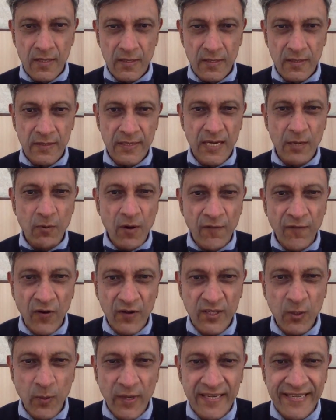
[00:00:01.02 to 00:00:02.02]
there were
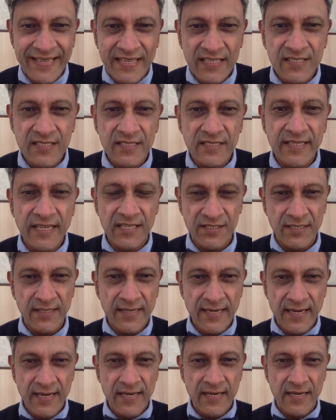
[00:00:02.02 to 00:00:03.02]
41 deaths
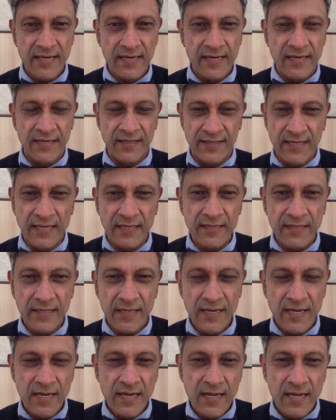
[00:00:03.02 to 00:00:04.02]
yesterday in Delhi
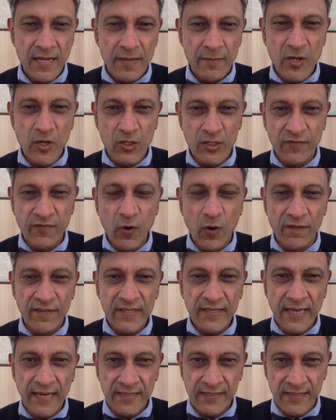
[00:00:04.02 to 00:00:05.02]
because of
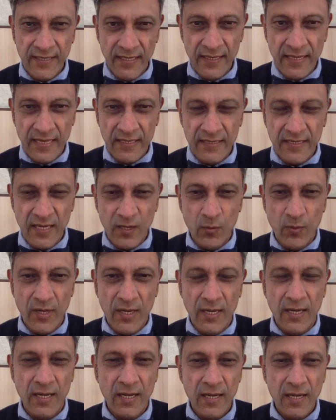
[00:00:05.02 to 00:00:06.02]
COVID 19, and there
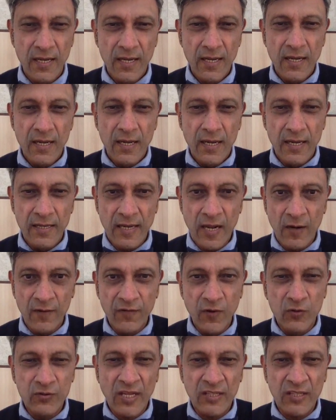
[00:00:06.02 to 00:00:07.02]
were around
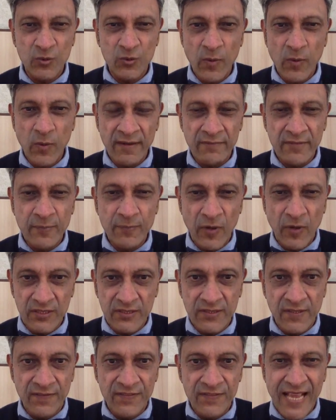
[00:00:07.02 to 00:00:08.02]
4,100
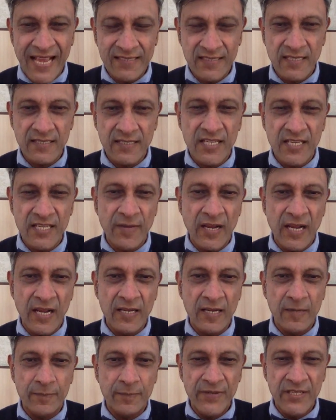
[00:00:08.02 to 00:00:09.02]
positives as assessed by
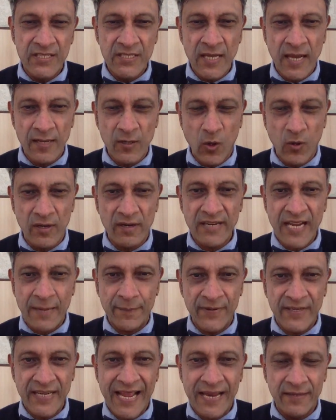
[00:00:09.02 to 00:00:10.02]
a PCR or a
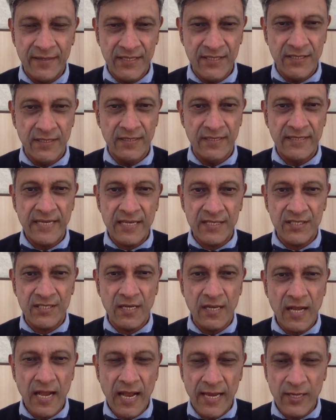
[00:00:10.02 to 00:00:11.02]
rapid antigen
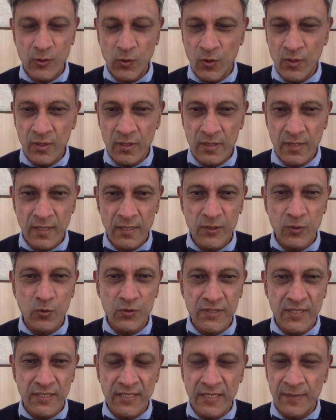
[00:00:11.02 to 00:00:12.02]
test. I don't uh,
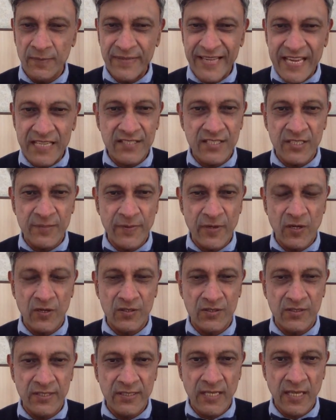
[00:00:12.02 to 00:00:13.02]
use the term cases
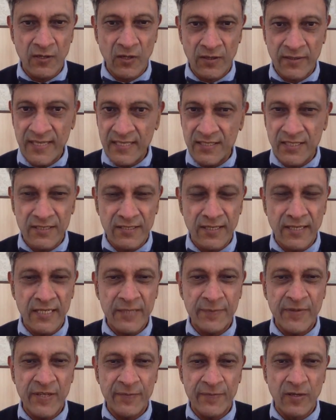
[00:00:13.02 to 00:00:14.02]
because these are not necessarily
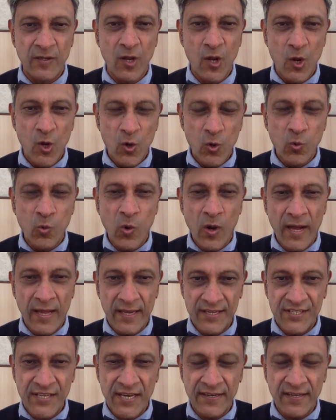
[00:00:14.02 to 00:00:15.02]
people who
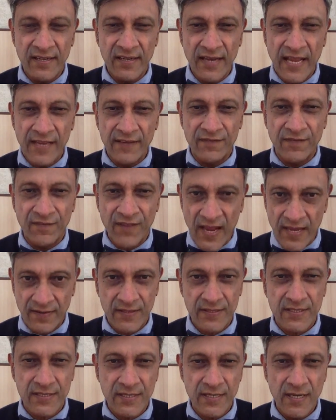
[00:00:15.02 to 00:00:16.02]
are shedding live
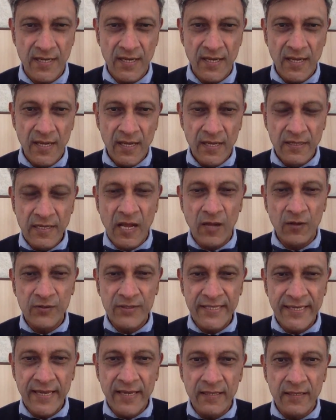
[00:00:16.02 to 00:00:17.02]
virus. Now,
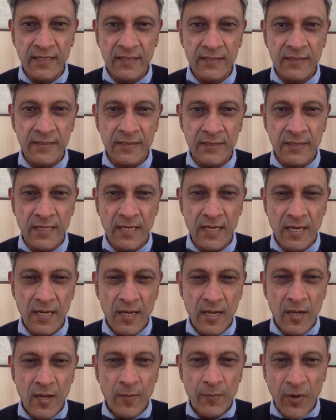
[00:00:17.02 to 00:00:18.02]
the England
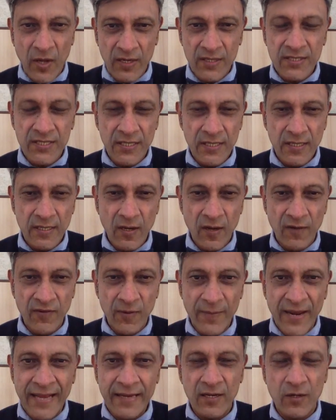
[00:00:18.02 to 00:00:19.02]
policy of a
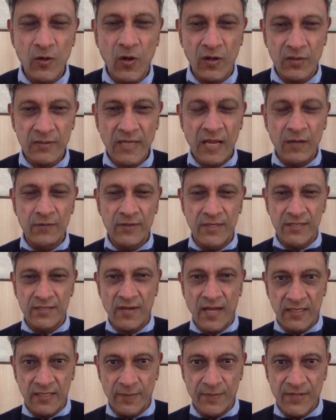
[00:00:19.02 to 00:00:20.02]
blanket lockdown is
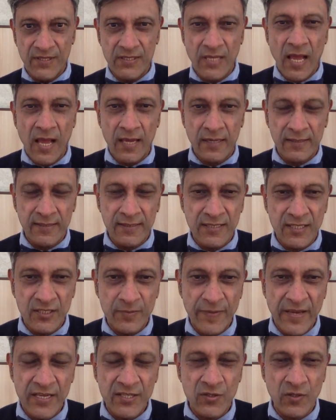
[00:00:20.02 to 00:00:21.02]
rather bizarre. This is
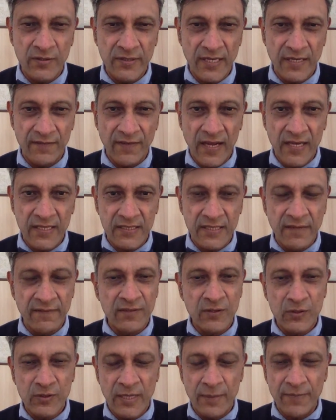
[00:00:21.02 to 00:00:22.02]
based on the advice
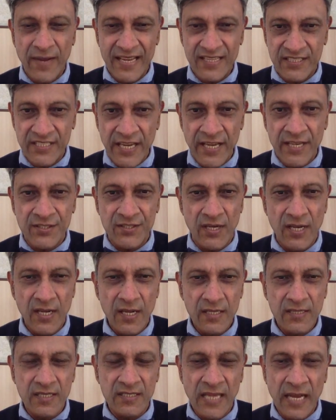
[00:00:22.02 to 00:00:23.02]
given to them by SAGE,
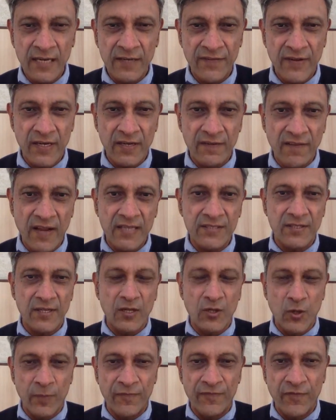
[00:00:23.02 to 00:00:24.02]
the Scientific Advisory
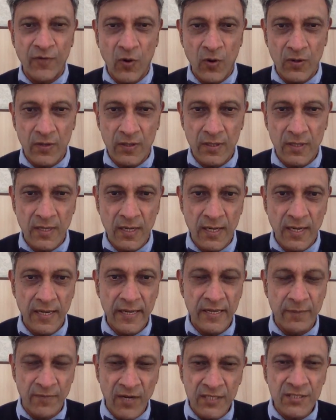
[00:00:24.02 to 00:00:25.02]
Group for uh,
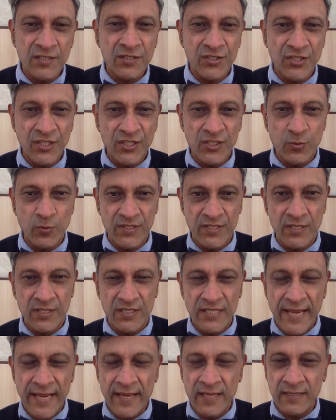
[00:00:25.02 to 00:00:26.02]
Emergencies, which
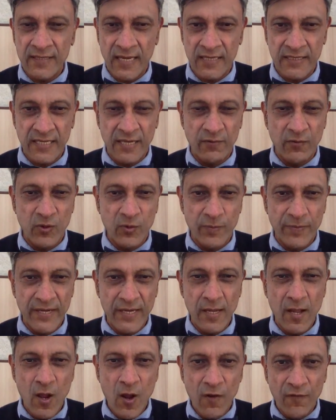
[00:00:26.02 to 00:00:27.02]
is saying that there would
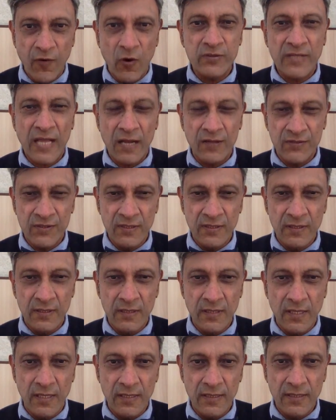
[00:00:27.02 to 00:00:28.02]
be
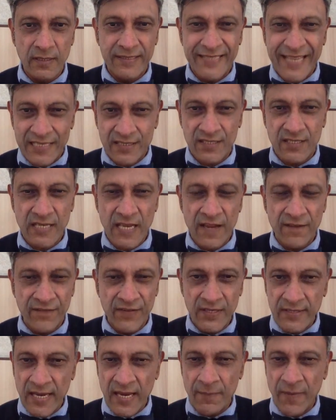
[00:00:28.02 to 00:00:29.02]
4,000 deaths
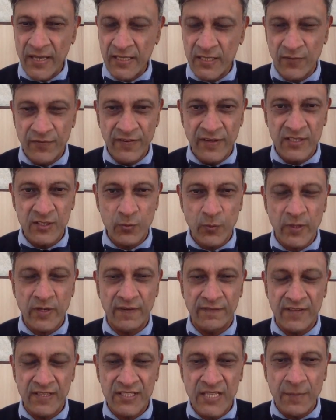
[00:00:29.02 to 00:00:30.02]
every day by the first week
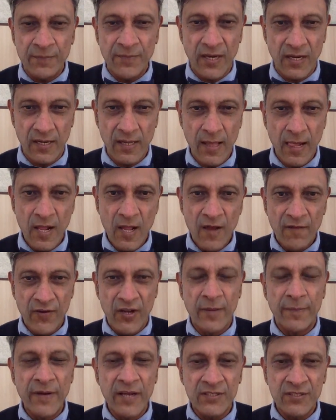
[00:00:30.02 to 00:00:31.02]
of December for
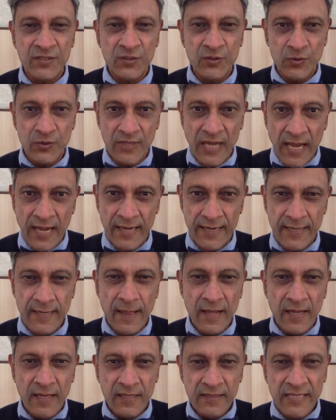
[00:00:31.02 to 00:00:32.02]
a person to die,
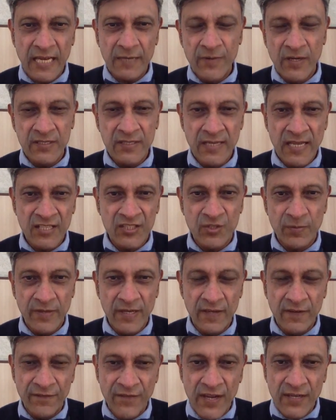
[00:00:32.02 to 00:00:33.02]
that person has to be
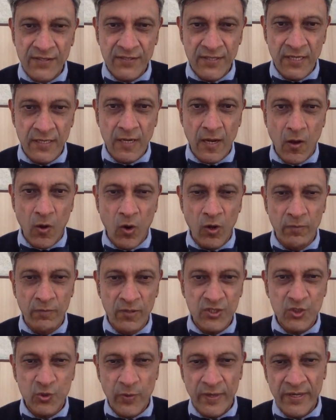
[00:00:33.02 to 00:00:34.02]
infected
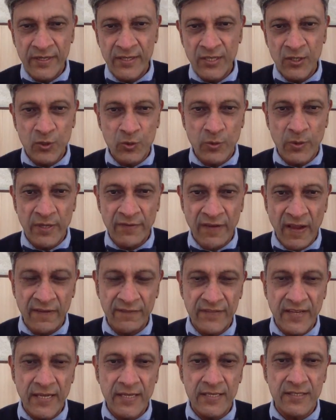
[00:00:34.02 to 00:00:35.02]
almost 20 to
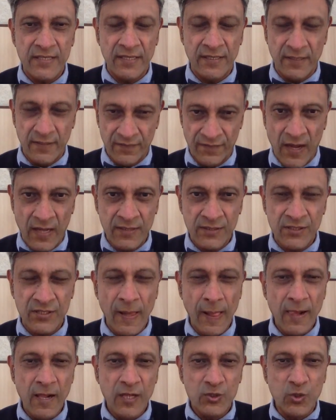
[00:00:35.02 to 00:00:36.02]
25 days in advance.
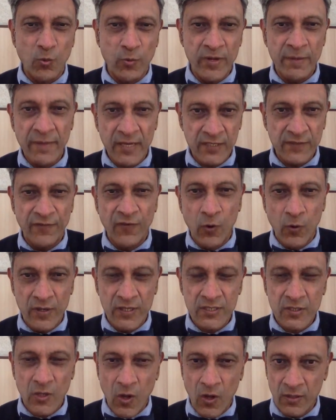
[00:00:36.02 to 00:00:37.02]
So we must
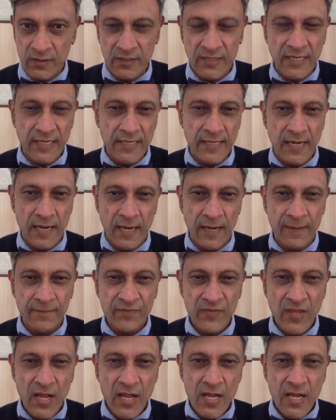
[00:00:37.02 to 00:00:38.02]
focus on the uh,
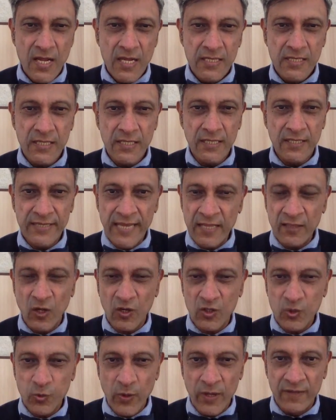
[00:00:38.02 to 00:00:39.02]
the 10th
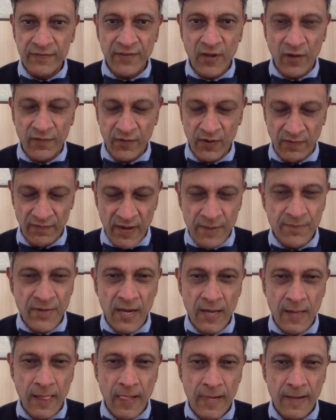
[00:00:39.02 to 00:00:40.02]
or 12th of
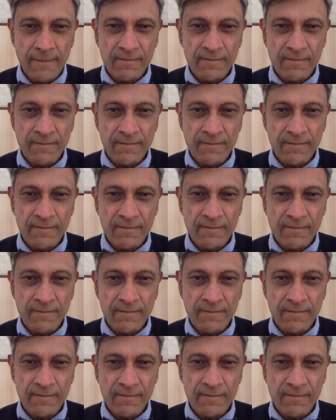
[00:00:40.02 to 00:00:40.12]
November.